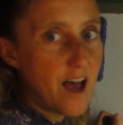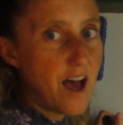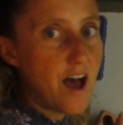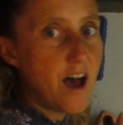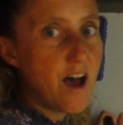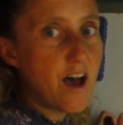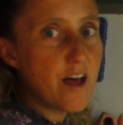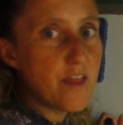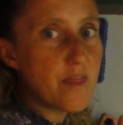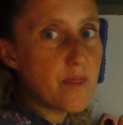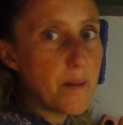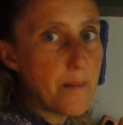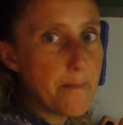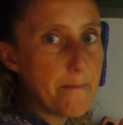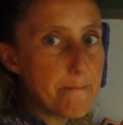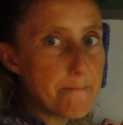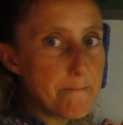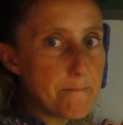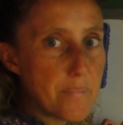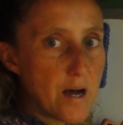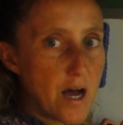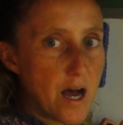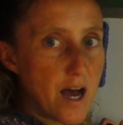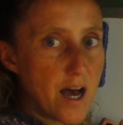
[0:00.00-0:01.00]
on the
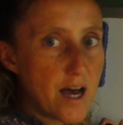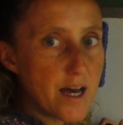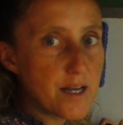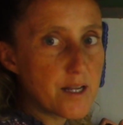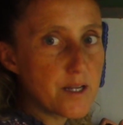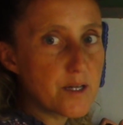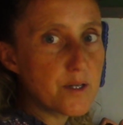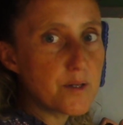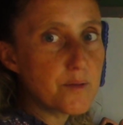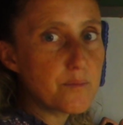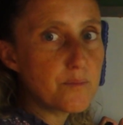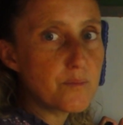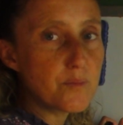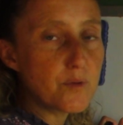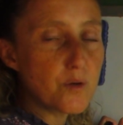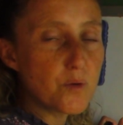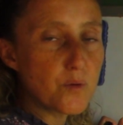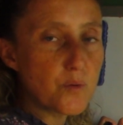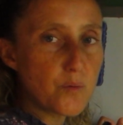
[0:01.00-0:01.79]
bottom